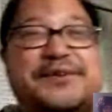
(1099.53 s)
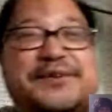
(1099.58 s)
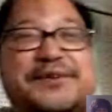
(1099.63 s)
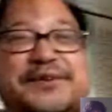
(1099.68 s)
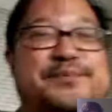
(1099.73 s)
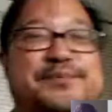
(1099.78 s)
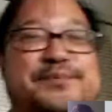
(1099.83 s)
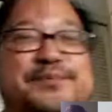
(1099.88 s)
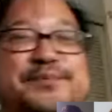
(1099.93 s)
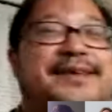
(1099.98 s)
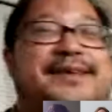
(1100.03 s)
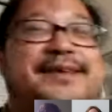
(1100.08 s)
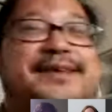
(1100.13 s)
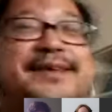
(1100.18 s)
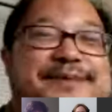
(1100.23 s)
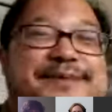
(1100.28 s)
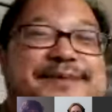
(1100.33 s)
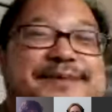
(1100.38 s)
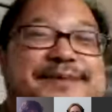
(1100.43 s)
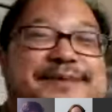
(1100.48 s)
but then your
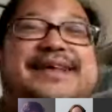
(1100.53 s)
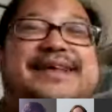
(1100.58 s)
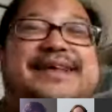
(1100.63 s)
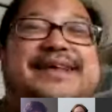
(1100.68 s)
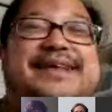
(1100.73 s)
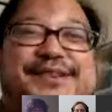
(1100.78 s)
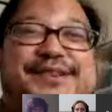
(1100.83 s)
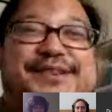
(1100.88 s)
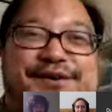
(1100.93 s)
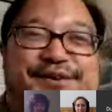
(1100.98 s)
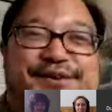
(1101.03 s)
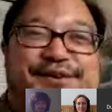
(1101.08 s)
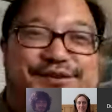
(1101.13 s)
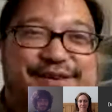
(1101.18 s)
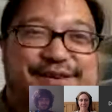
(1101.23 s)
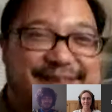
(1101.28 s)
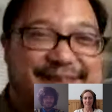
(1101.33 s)
breathing can't breathe that long,